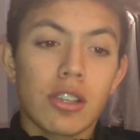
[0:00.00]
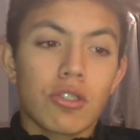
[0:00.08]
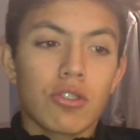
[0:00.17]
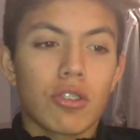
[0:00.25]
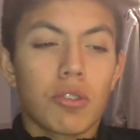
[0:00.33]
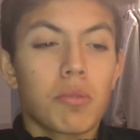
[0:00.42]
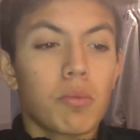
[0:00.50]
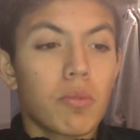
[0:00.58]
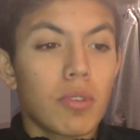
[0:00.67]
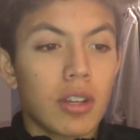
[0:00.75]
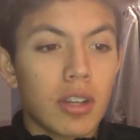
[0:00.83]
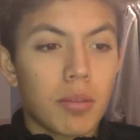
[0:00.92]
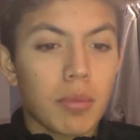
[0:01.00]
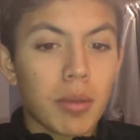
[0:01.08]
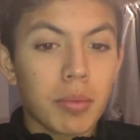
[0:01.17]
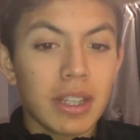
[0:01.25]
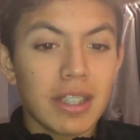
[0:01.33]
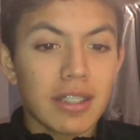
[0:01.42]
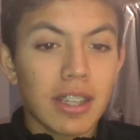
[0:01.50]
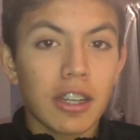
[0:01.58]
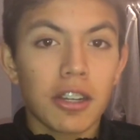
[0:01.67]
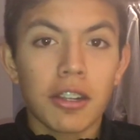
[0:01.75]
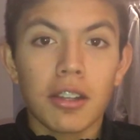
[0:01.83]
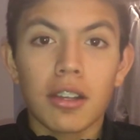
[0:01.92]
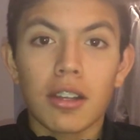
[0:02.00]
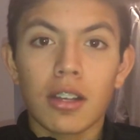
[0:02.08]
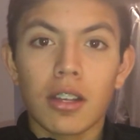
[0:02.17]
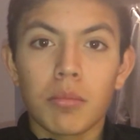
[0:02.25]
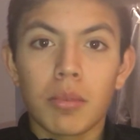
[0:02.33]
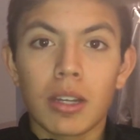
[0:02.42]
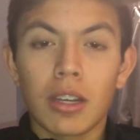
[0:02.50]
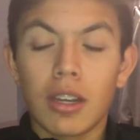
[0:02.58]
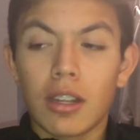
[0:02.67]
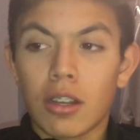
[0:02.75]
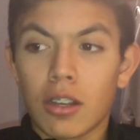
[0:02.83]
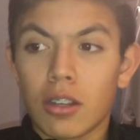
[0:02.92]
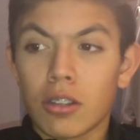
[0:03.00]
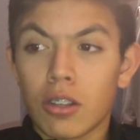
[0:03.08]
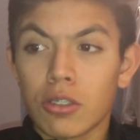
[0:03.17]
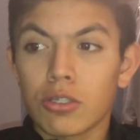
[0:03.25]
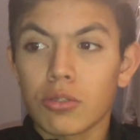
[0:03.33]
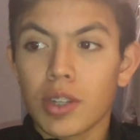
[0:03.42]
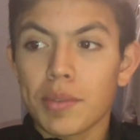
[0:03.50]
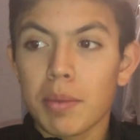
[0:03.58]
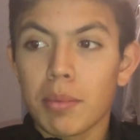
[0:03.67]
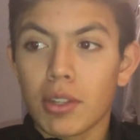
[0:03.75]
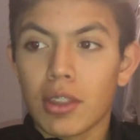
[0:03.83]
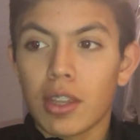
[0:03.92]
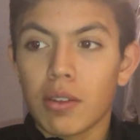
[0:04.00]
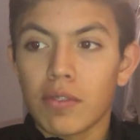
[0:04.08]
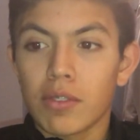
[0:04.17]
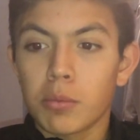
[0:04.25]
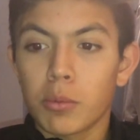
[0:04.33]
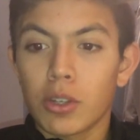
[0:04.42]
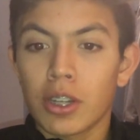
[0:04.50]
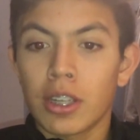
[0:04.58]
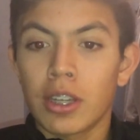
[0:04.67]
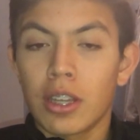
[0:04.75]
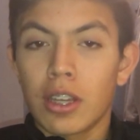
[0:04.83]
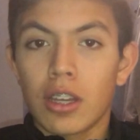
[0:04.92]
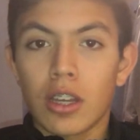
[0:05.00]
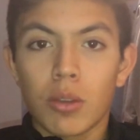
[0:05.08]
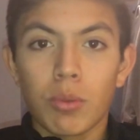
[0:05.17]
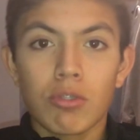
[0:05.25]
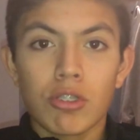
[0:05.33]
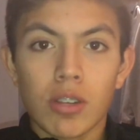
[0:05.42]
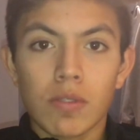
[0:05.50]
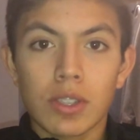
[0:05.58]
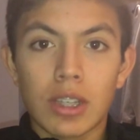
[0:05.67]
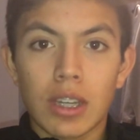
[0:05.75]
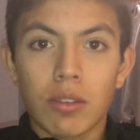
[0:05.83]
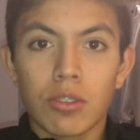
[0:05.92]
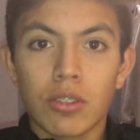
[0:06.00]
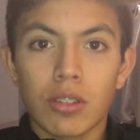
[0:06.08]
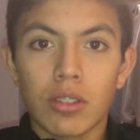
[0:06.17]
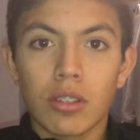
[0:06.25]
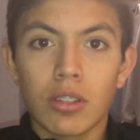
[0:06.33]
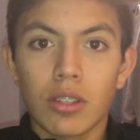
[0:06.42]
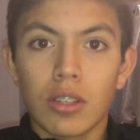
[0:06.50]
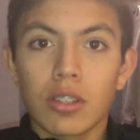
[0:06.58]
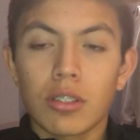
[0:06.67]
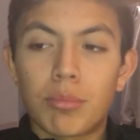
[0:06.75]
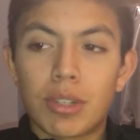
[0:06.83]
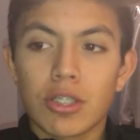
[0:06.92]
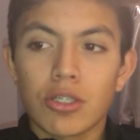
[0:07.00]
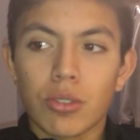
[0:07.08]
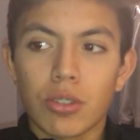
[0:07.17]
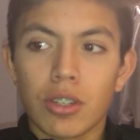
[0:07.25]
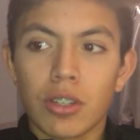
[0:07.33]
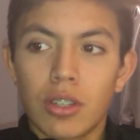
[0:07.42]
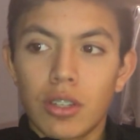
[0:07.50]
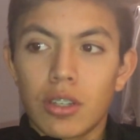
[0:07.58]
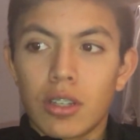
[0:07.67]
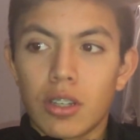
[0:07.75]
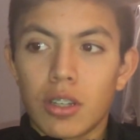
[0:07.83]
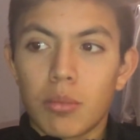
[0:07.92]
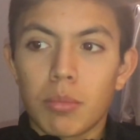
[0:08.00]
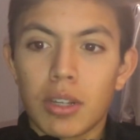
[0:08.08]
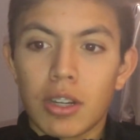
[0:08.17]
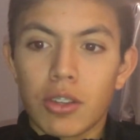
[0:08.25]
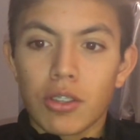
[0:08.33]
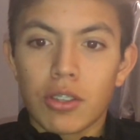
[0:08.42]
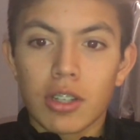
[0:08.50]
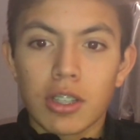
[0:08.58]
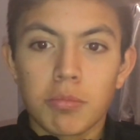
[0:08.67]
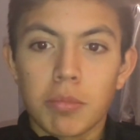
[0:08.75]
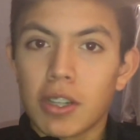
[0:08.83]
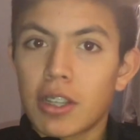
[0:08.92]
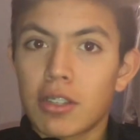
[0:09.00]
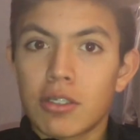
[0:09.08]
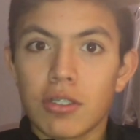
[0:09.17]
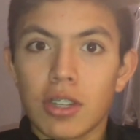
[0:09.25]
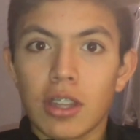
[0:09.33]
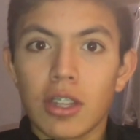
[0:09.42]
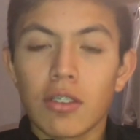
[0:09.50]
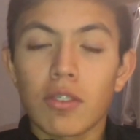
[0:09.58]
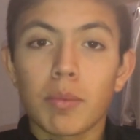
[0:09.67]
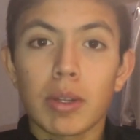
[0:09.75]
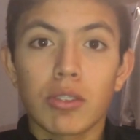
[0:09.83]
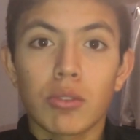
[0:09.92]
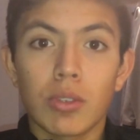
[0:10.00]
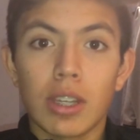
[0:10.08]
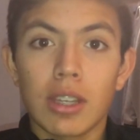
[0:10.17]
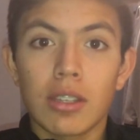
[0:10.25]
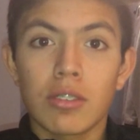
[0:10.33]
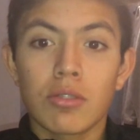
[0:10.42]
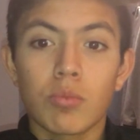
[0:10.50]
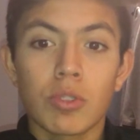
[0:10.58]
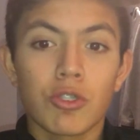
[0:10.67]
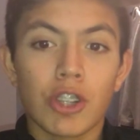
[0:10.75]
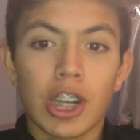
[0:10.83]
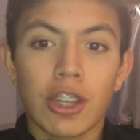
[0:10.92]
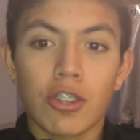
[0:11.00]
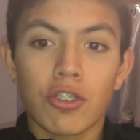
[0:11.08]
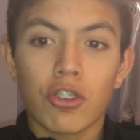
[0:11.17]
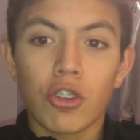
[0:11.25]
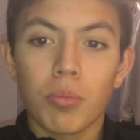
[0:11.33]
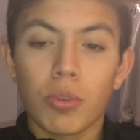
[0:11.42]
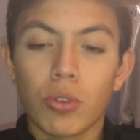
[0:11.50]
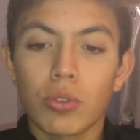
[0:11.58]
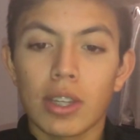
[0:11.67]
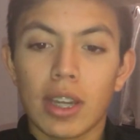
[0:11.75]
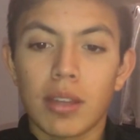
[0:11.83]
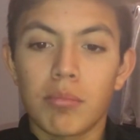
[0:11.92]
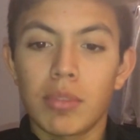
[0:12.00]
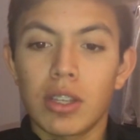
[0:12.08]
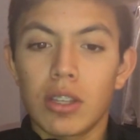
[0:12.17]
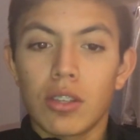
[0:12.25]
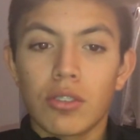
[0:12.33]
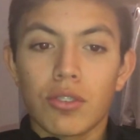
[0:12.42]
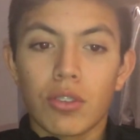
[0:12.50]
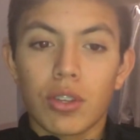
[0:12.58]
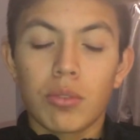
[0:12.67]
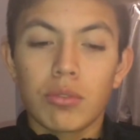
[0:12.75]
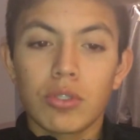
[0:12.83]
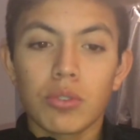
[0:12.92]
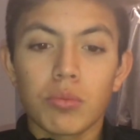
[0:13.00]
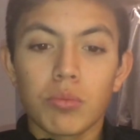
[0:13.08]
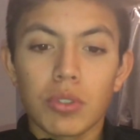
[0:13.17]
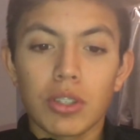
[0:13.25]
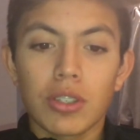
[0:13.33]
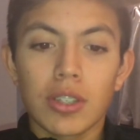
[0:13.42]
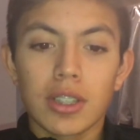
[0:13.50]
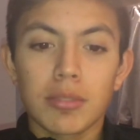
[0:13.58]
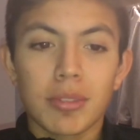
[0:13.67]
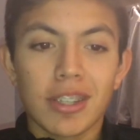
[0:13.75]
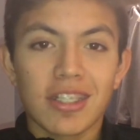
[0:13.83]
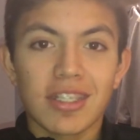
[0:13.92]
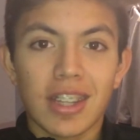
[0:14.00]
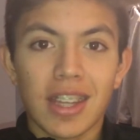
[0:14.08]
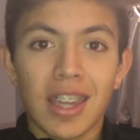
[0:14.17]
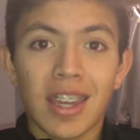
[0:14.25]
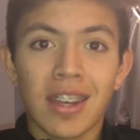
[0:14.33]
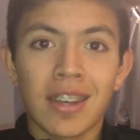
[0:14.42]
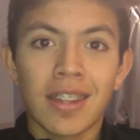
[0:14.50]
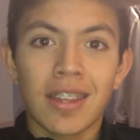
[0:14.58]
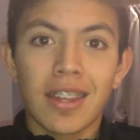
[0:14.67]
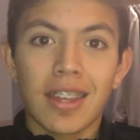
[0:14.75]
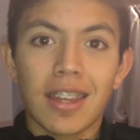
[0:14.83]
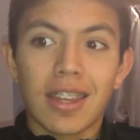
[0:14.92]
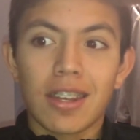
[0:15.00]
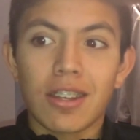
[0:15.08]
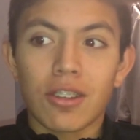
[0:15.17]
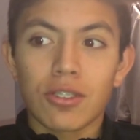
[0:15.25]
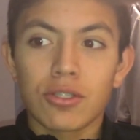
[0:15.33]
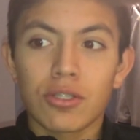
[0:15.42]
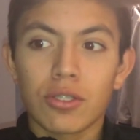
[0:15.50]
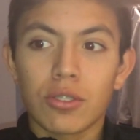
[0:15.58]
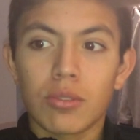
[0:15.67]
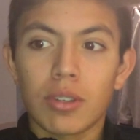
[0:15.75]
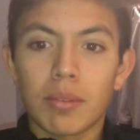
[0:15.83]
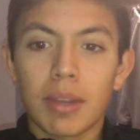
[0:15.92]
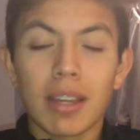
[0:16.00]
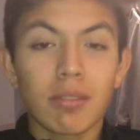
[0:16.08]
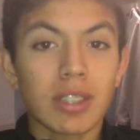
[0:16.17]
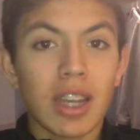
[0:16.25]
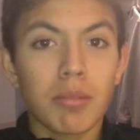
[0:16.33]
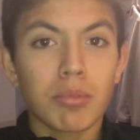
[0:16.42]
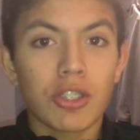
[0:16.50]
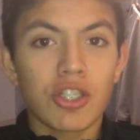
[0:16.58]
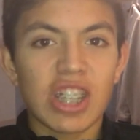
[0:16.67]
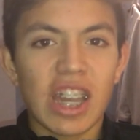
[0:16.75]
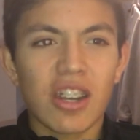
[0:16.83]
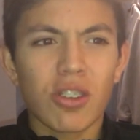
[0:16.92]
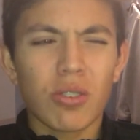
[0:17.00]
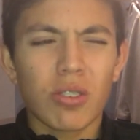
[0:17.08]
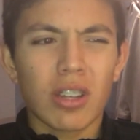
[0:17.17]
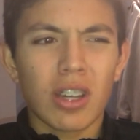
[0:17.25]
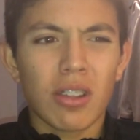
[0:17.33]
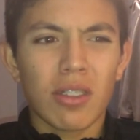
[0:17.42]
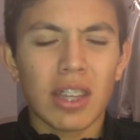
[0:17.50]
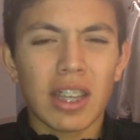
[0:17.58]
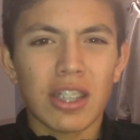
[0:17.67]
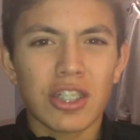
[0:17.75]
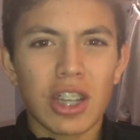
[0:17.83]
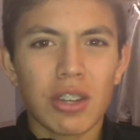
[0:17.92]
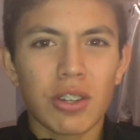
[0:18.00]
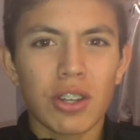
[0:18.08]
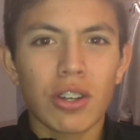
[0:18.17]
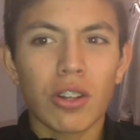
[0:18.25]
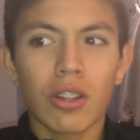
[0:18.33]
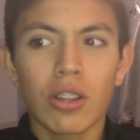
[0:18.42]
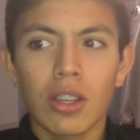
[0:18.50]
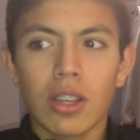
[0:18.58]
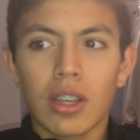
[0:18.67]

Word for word: So um, a couple days later, um, and uh, also around my birthday, around February, uh, we traveled down to to Minnesota. Um, another good experience. Stayed there for about two days. We trained in their dome the whole time, so it was a really good experience yet again and also um, I wasn't able to shadow. I don't think I shadowed at all.